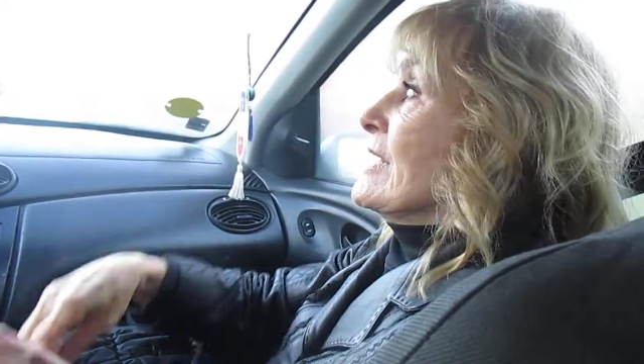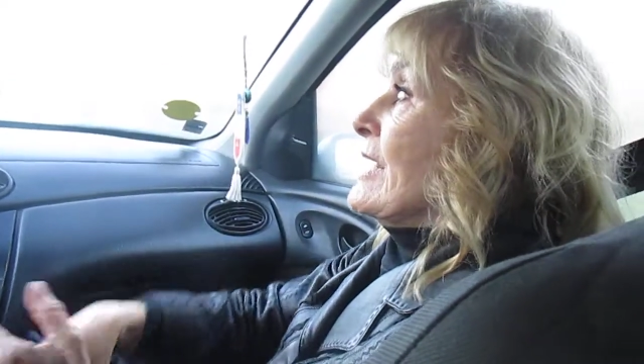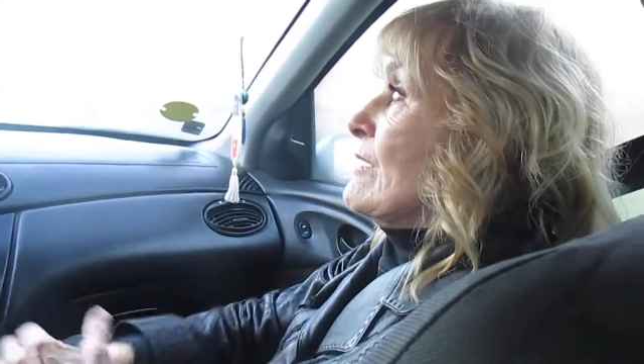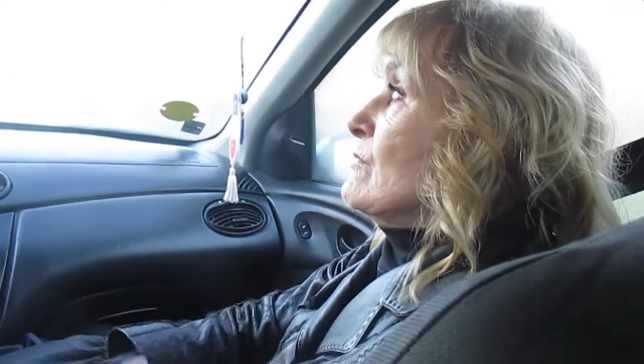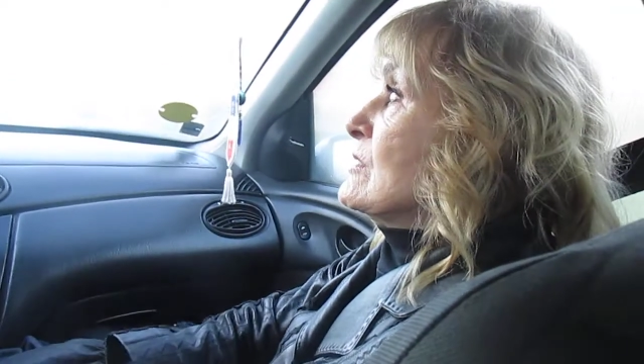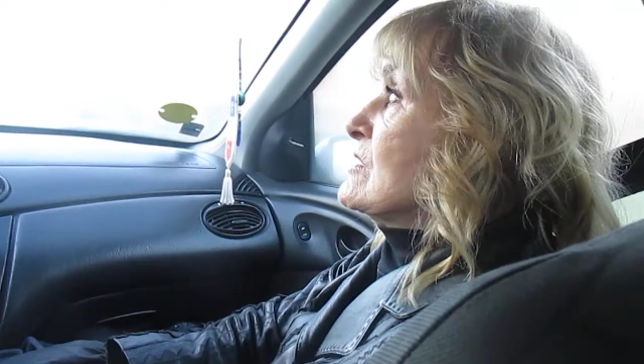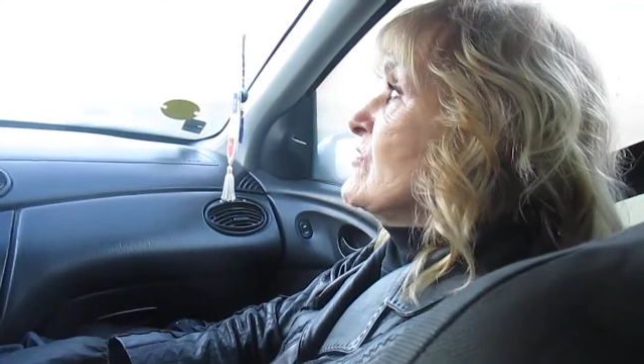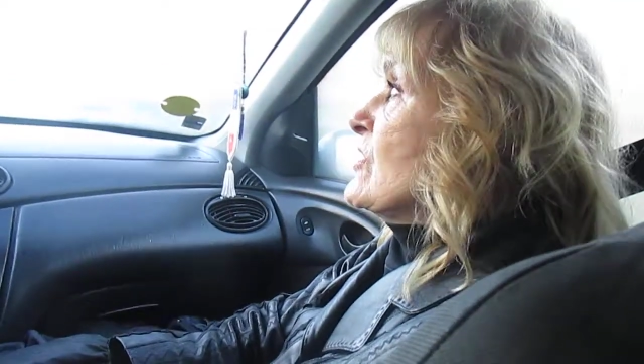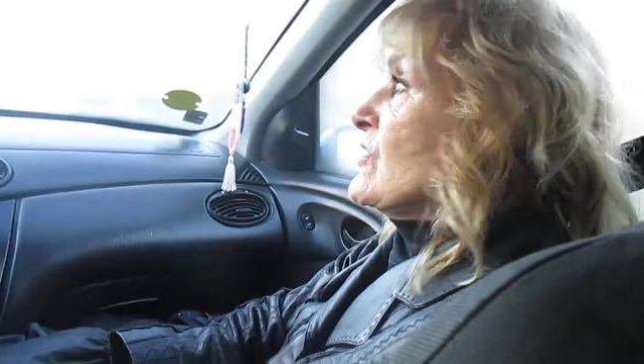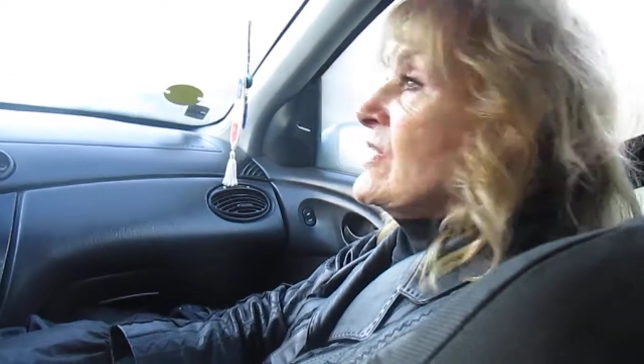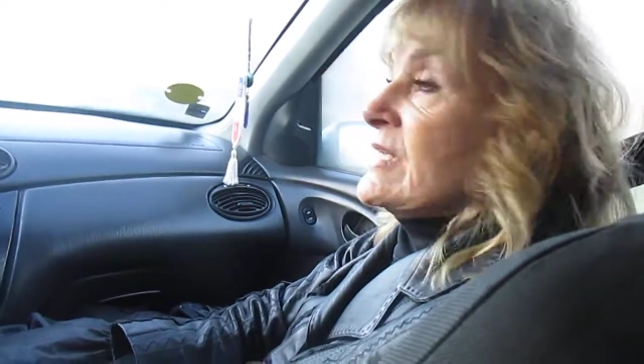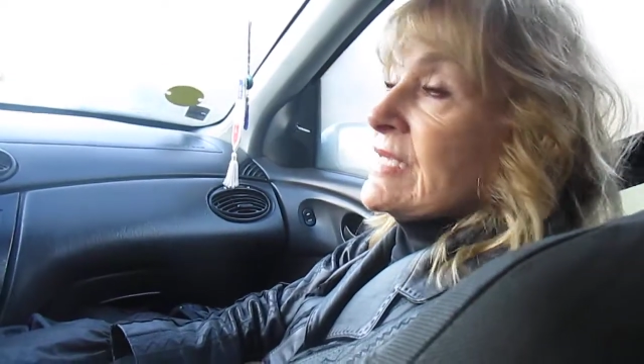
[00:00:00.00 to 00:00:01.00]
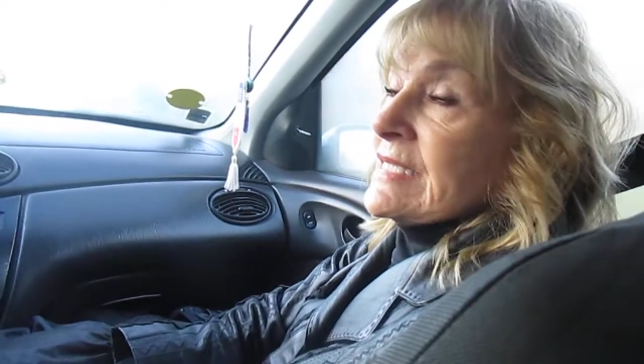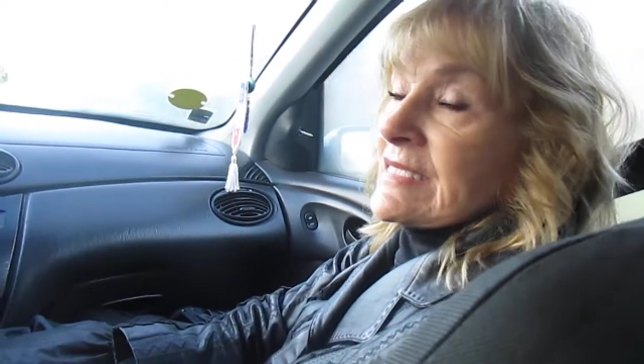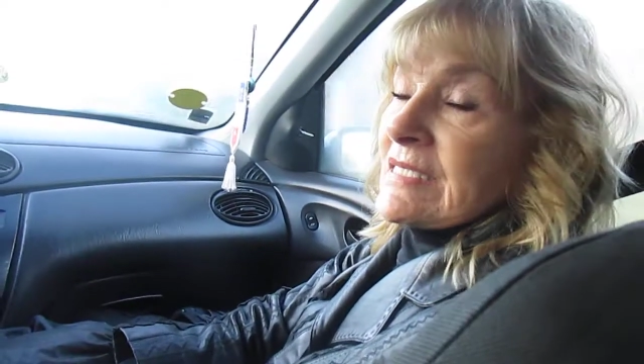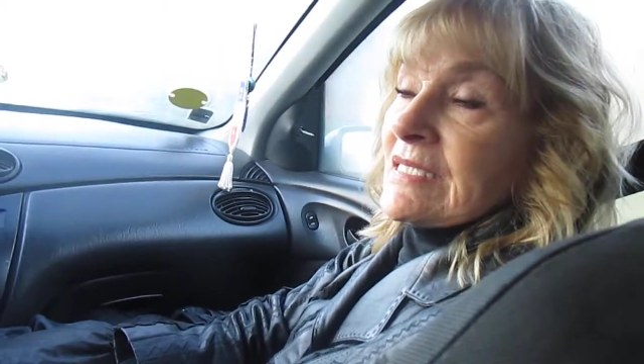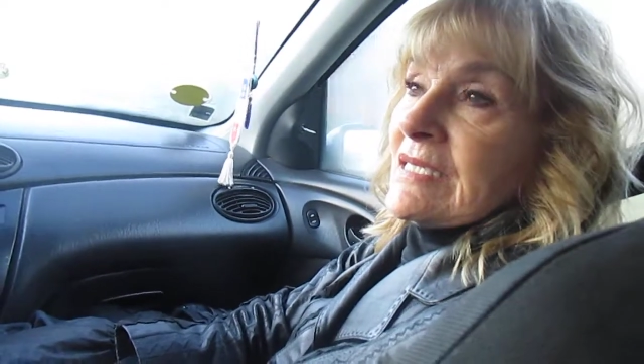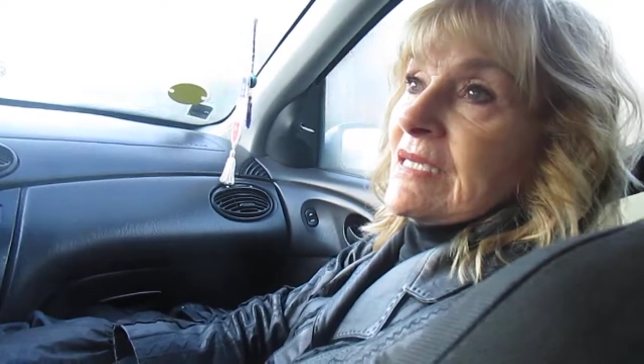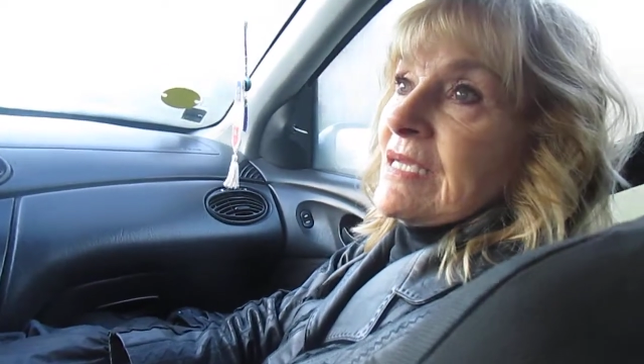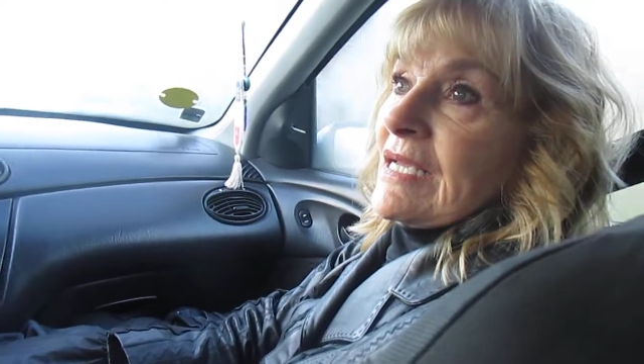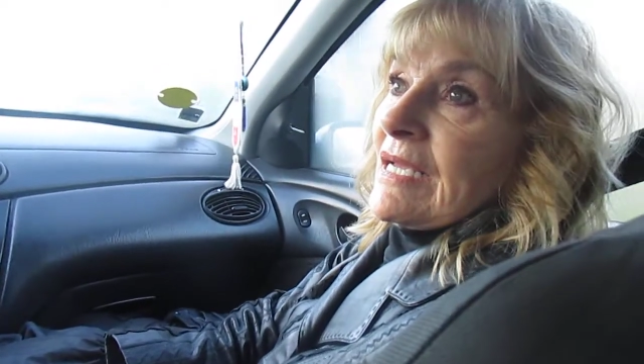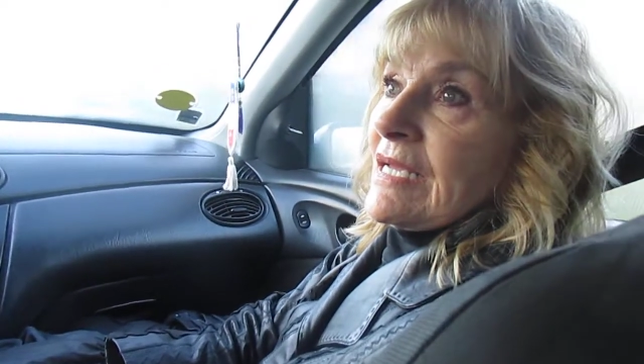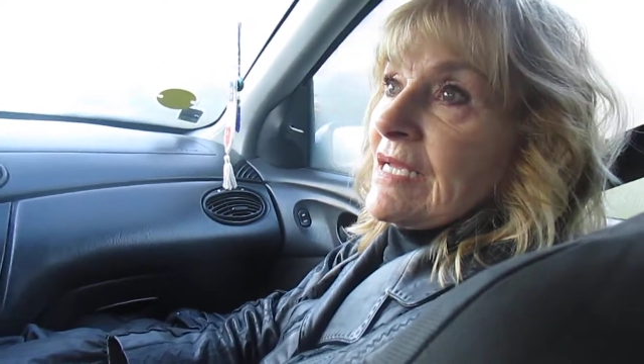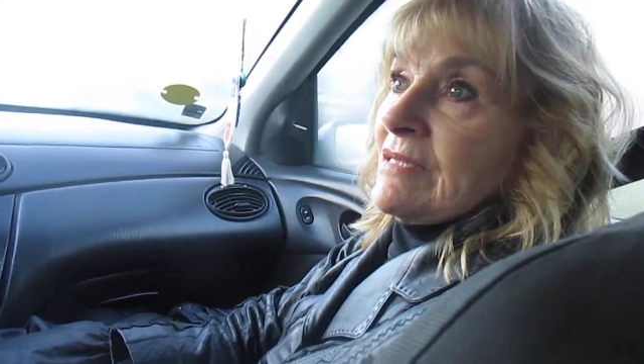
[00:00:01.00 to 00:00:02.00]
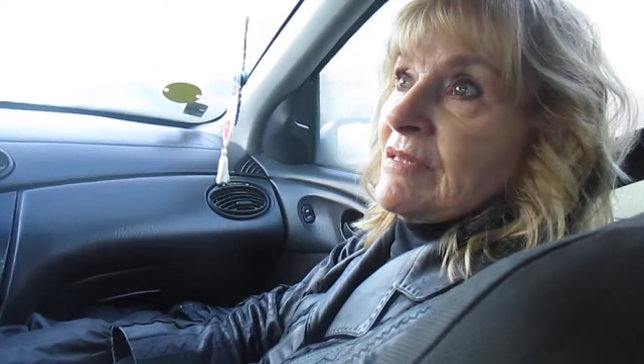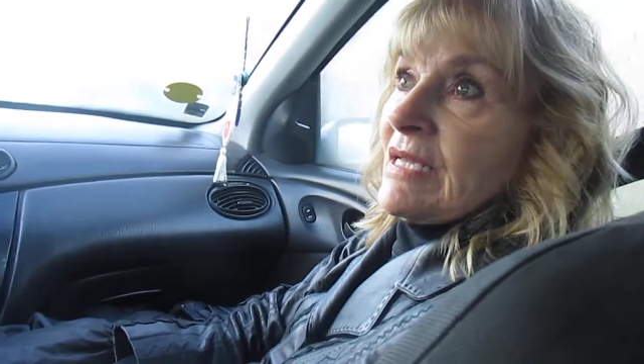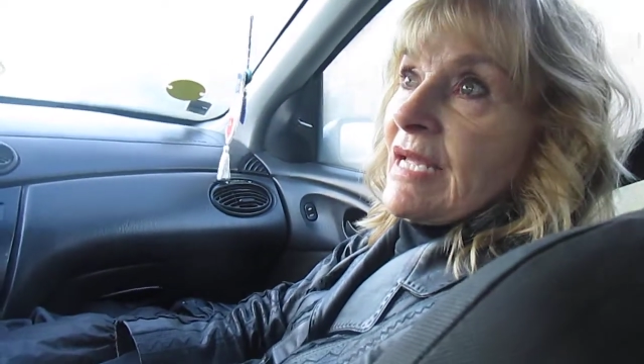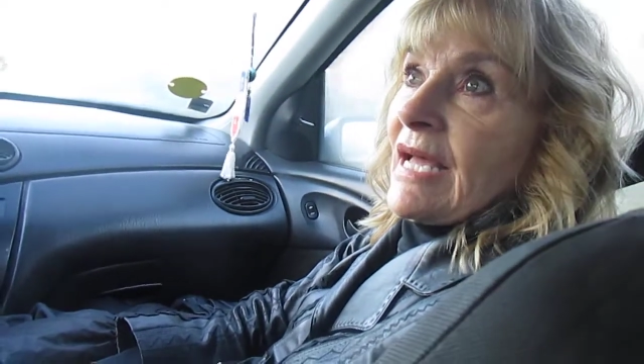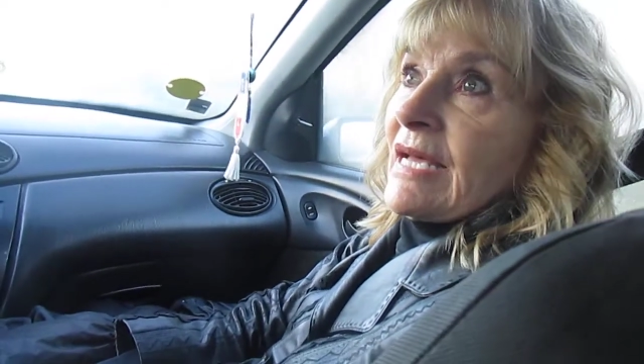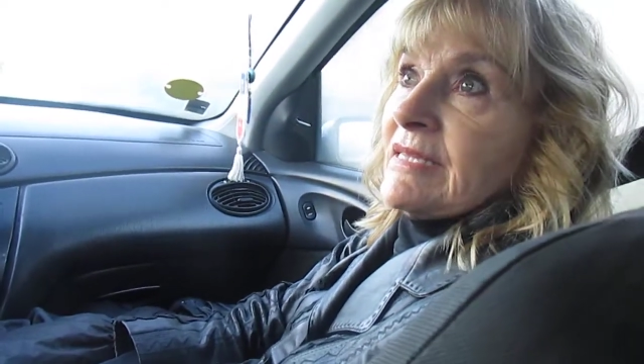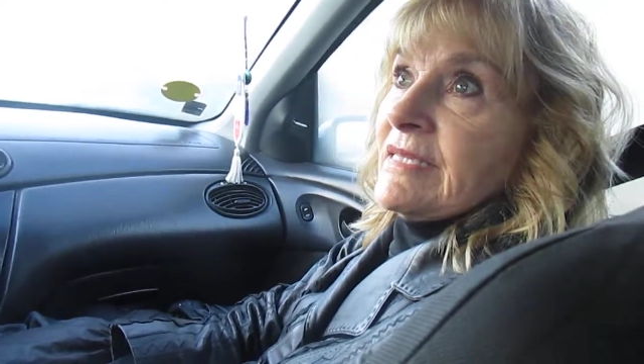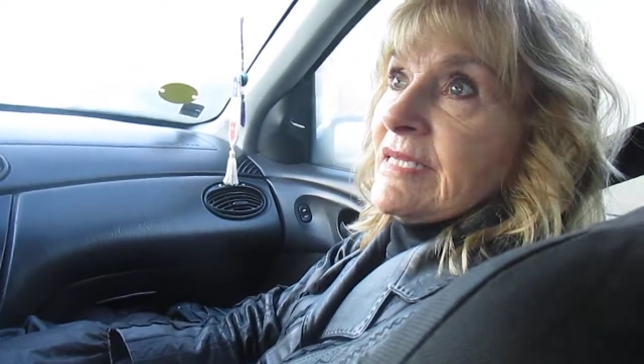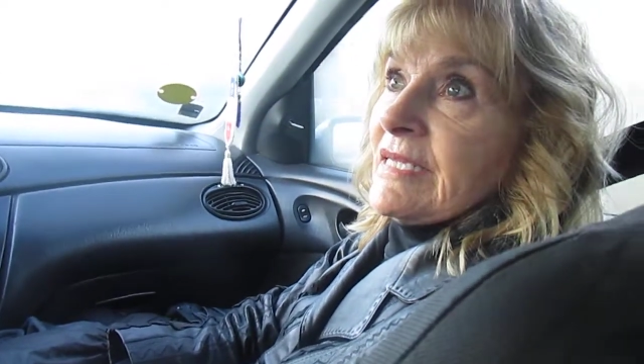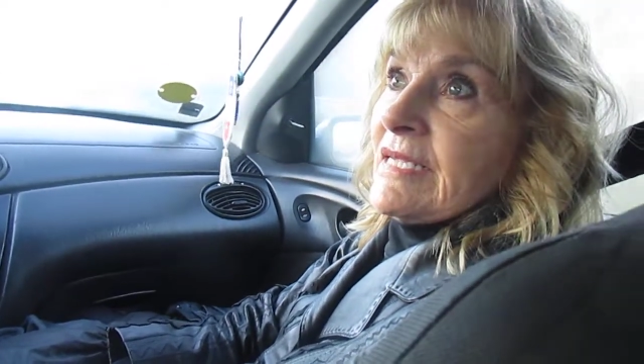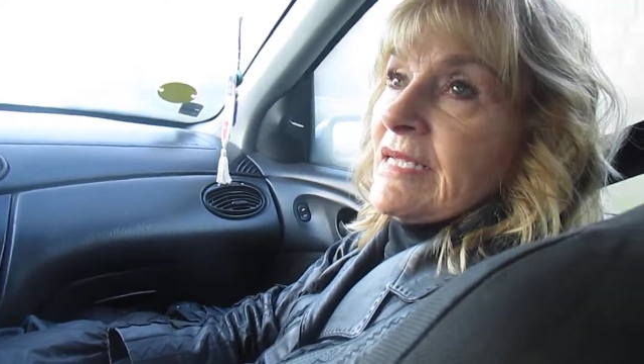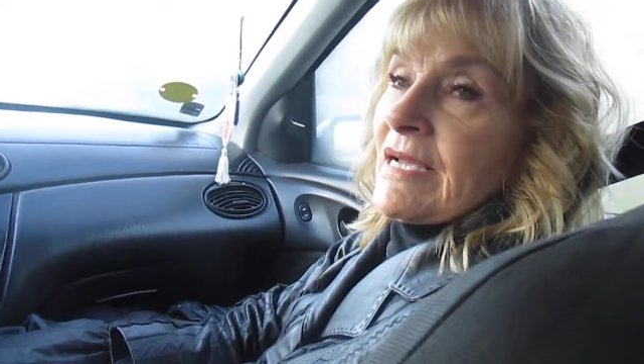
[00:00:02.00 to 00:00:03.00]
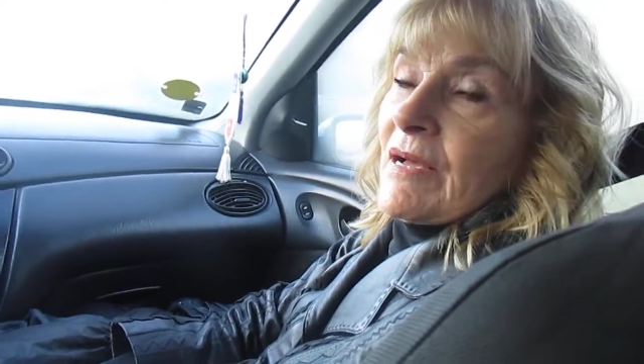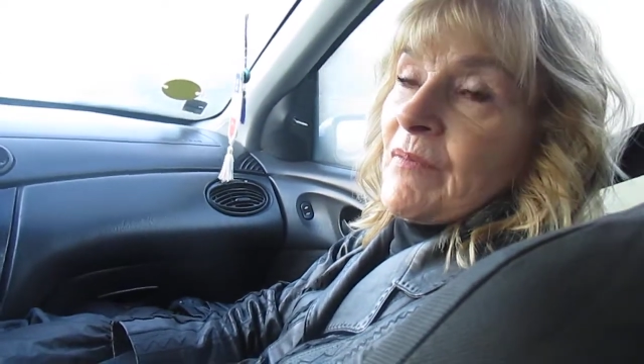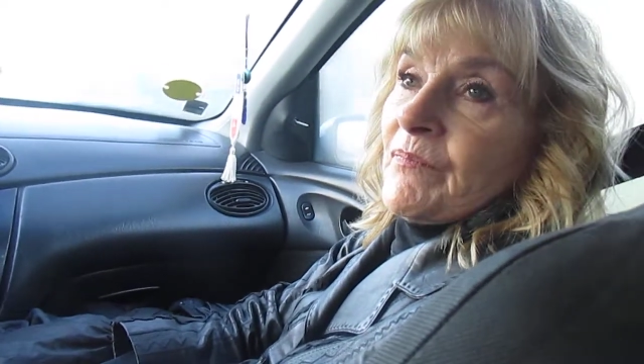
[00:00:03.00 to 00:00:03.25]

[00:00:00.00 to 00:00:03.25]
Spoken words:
It was very nice. And they had the